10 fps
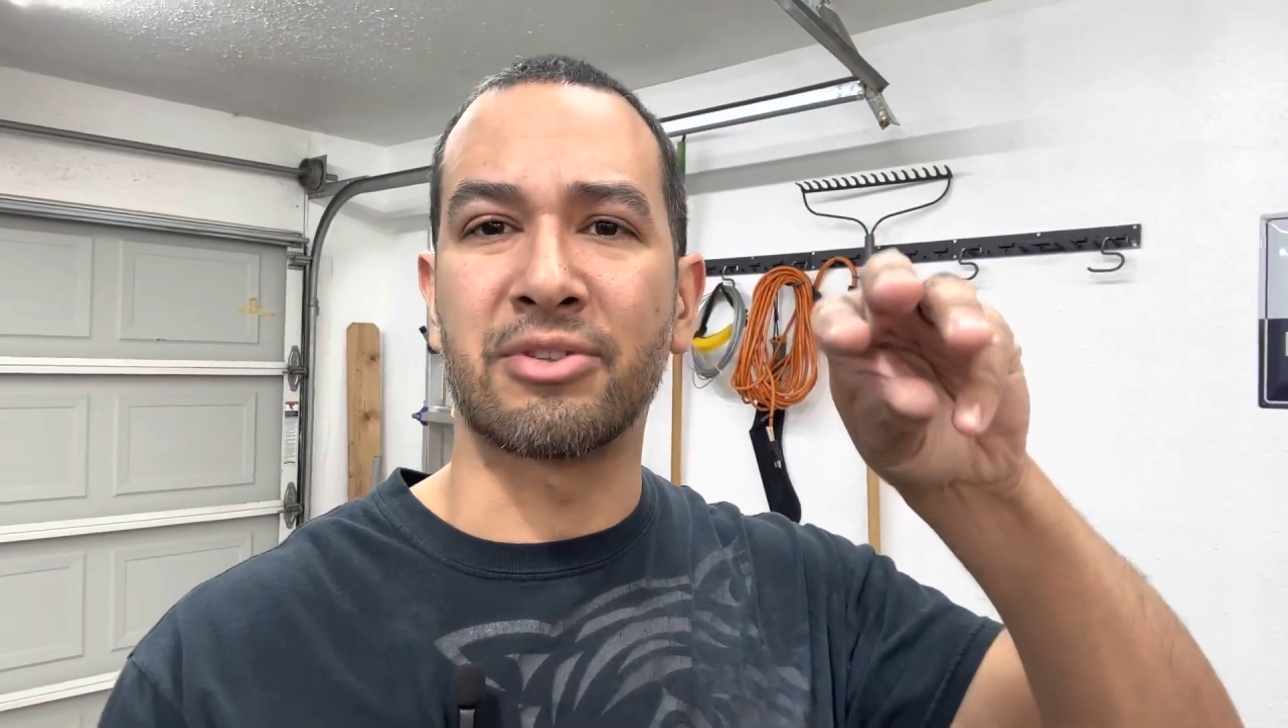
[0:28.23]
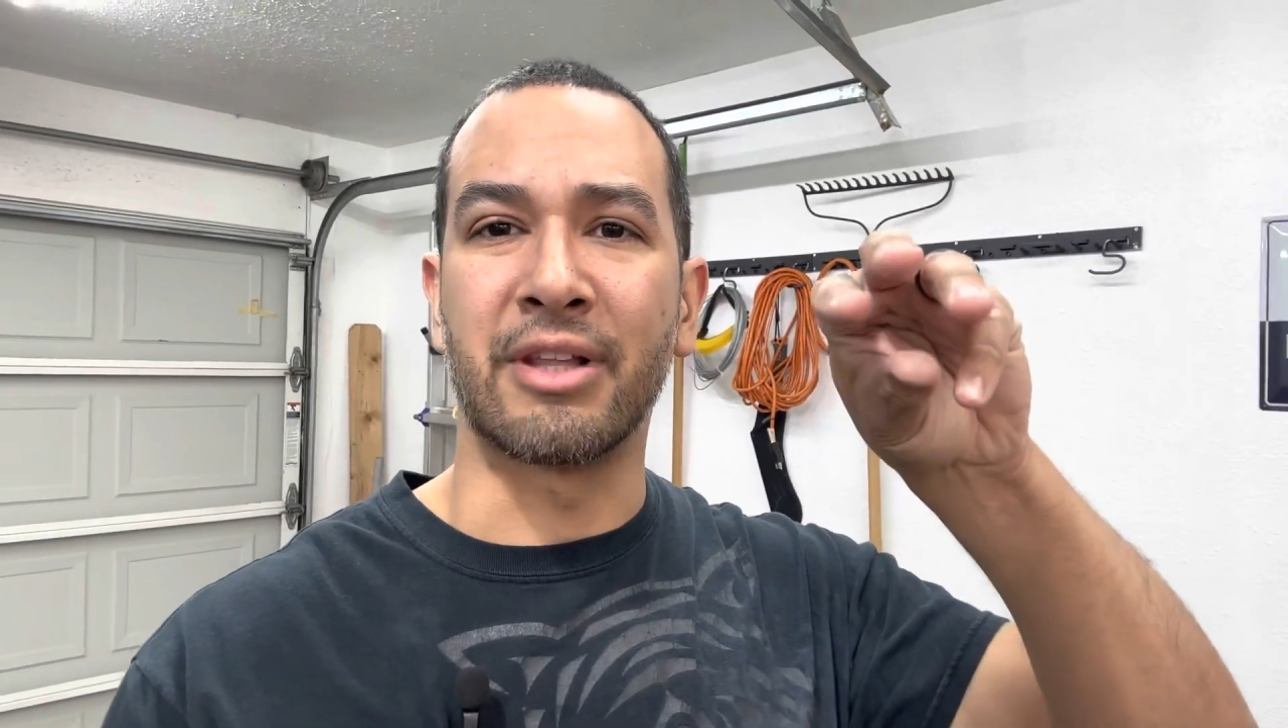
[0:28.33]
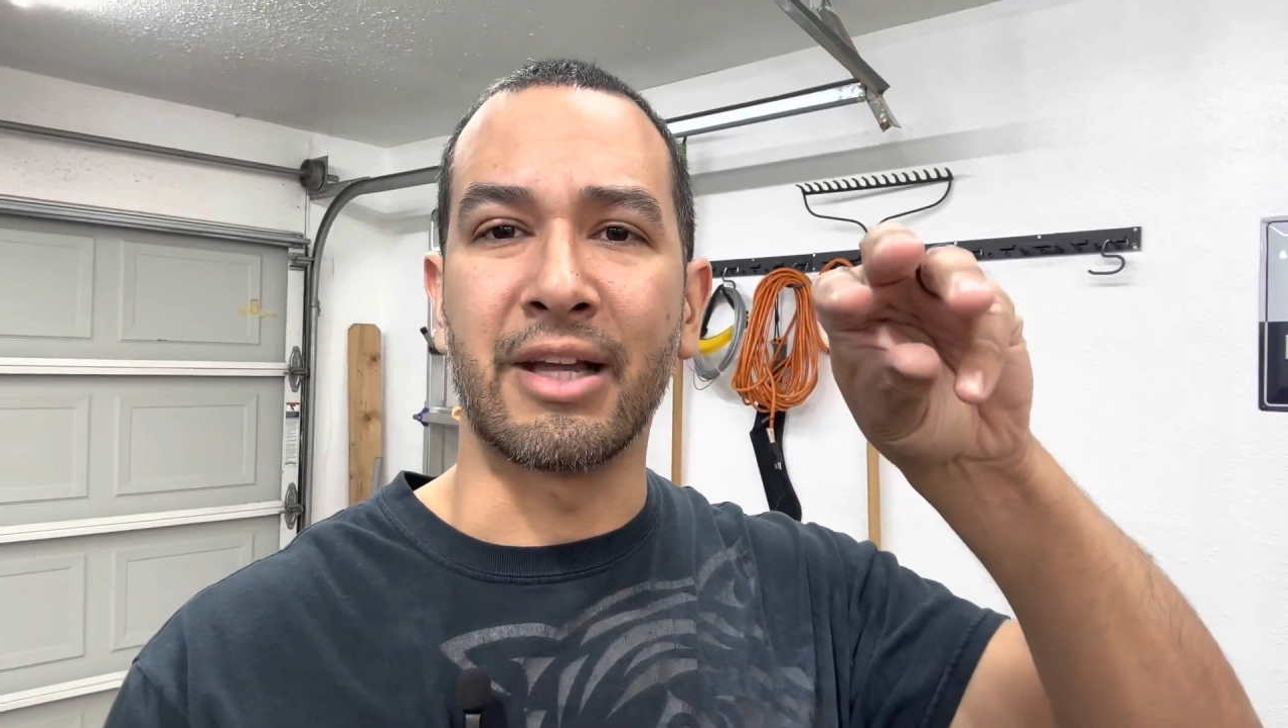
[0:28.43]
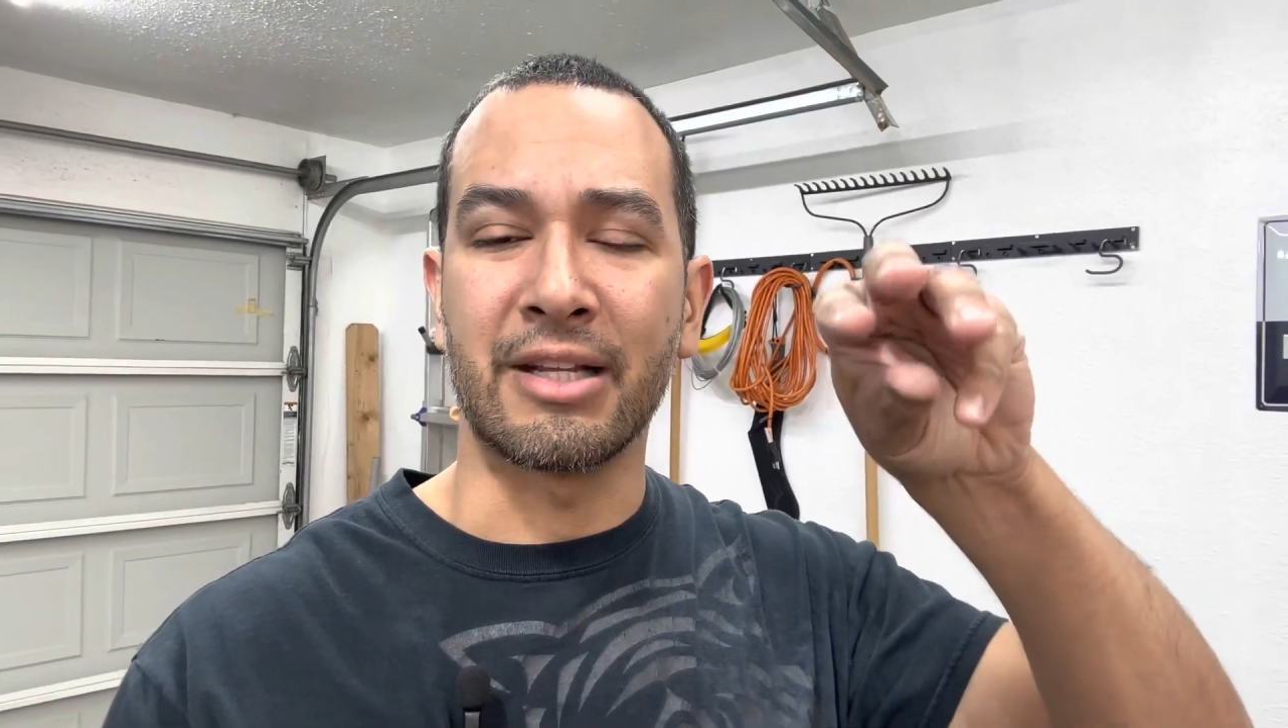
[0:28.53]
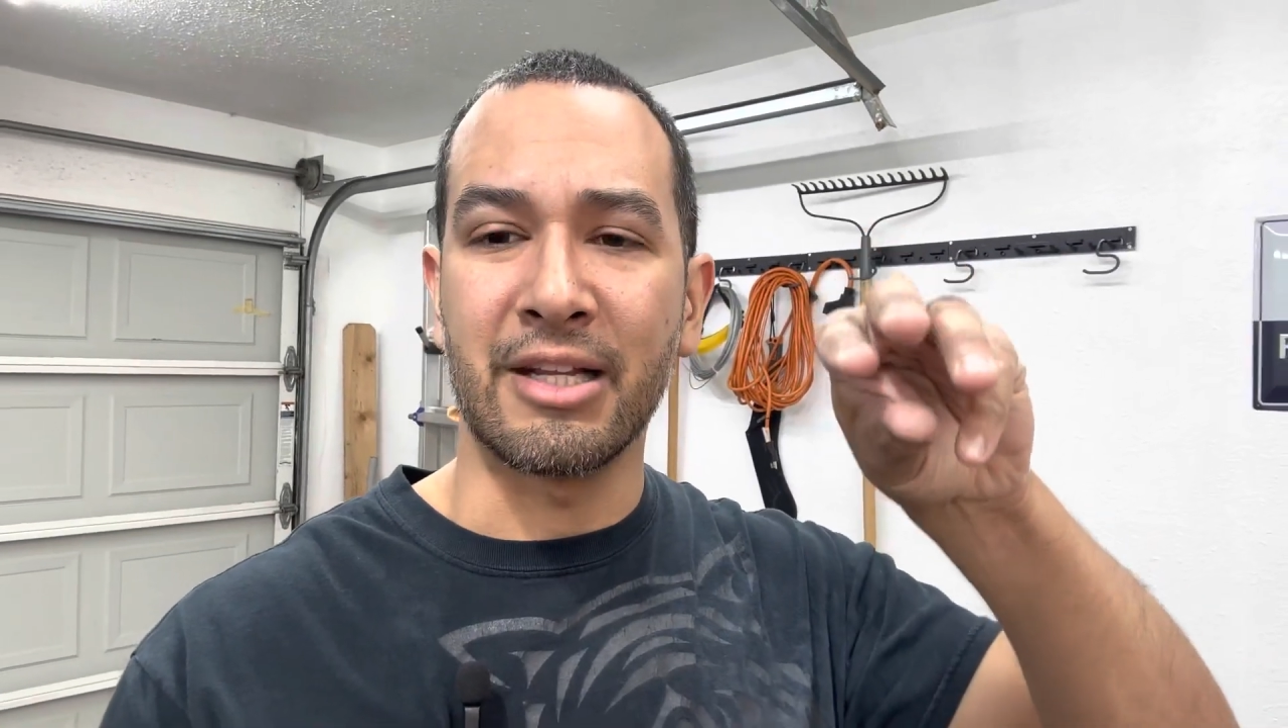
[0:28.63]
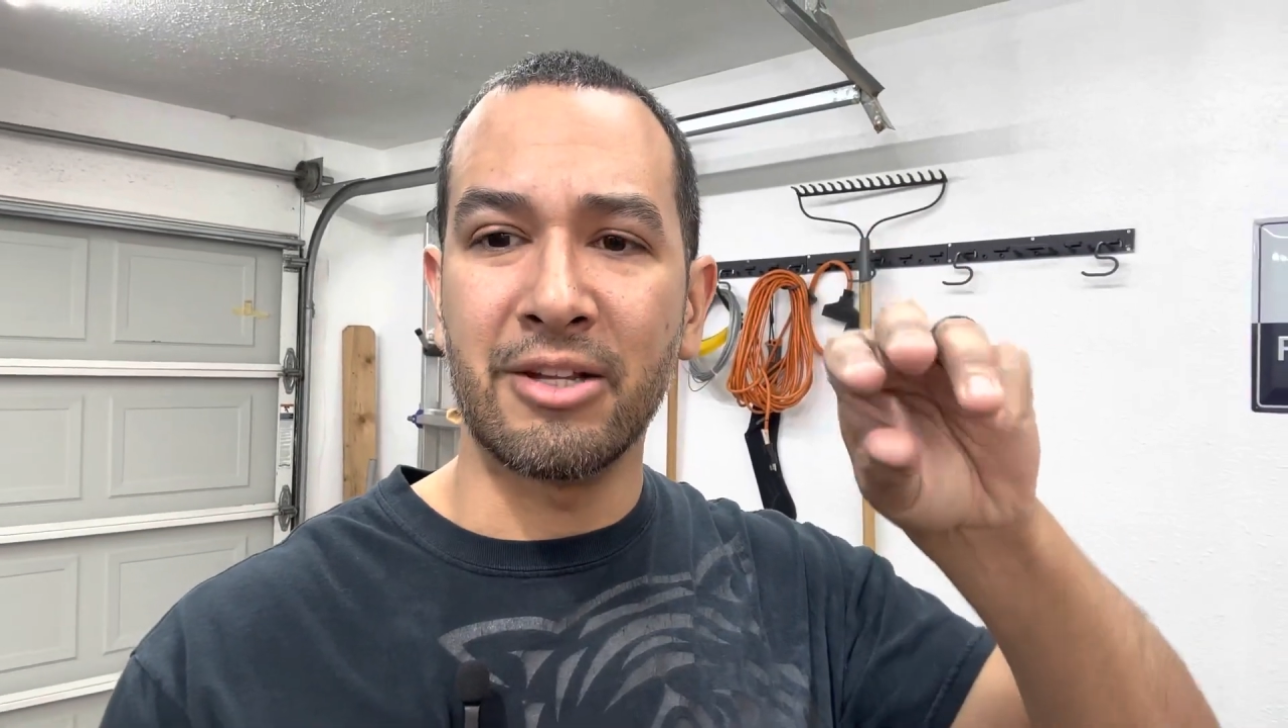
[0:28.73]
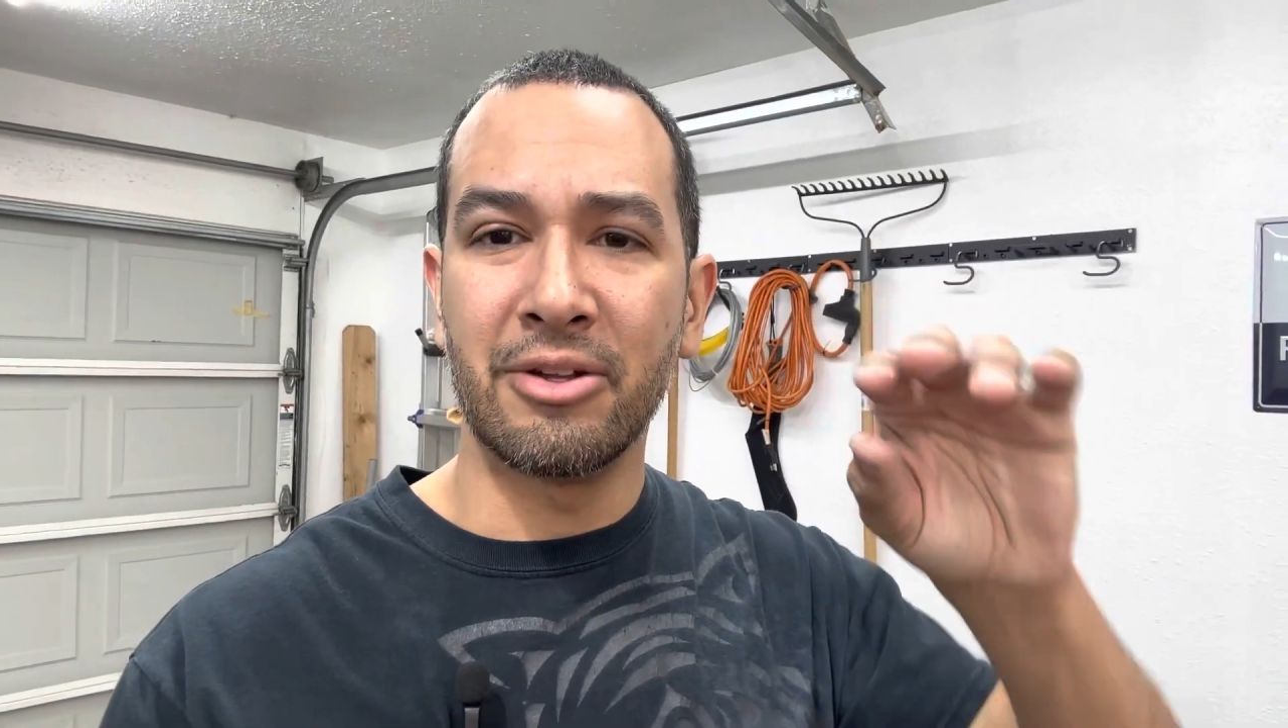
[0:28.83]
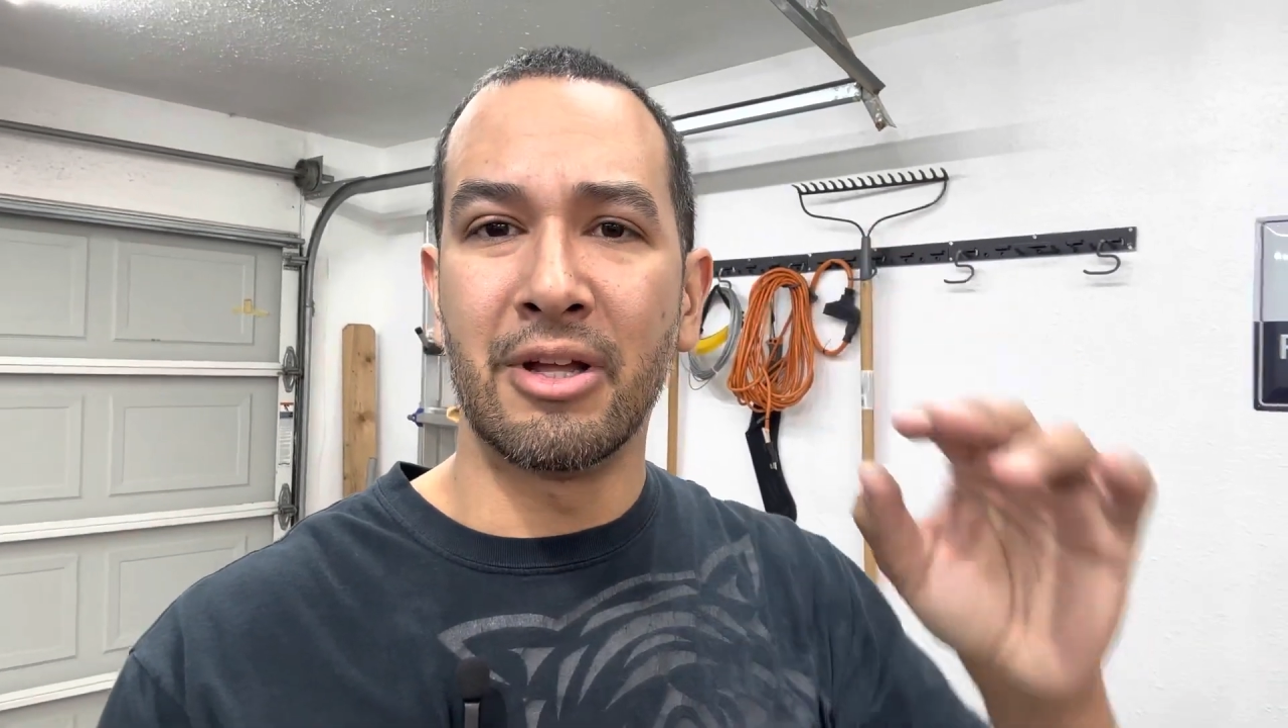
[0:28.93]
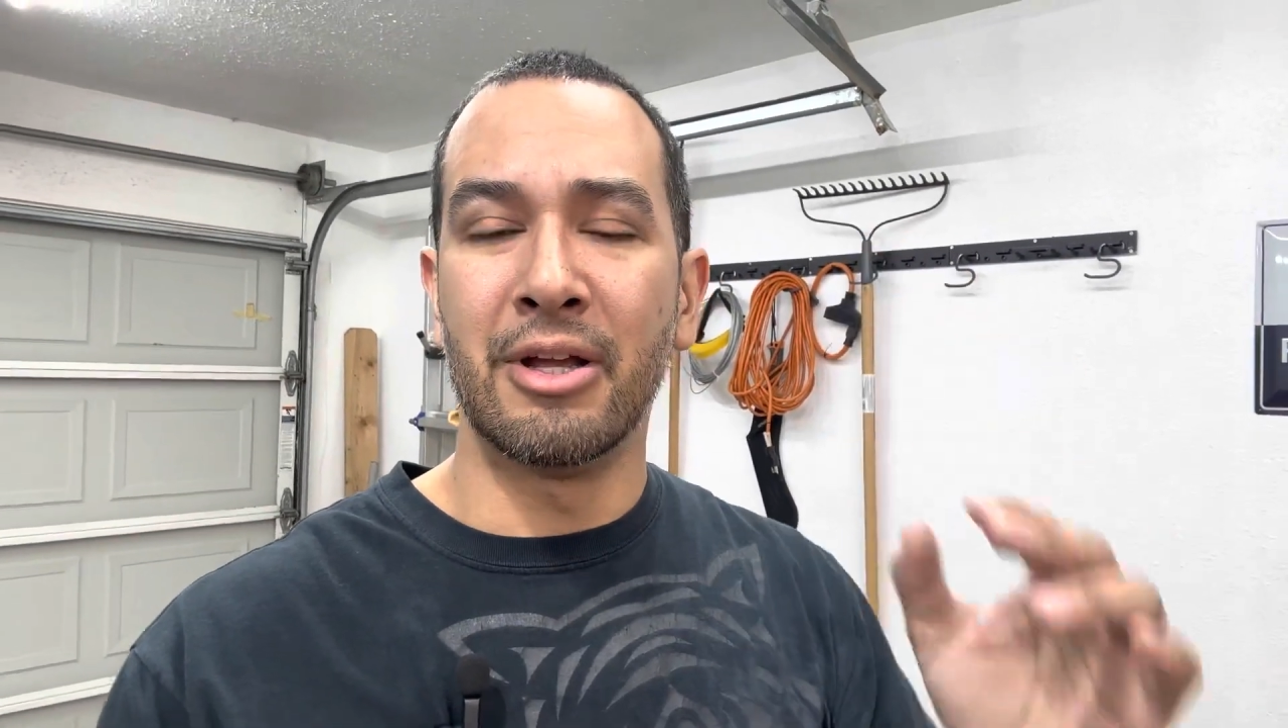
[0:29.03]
slightly,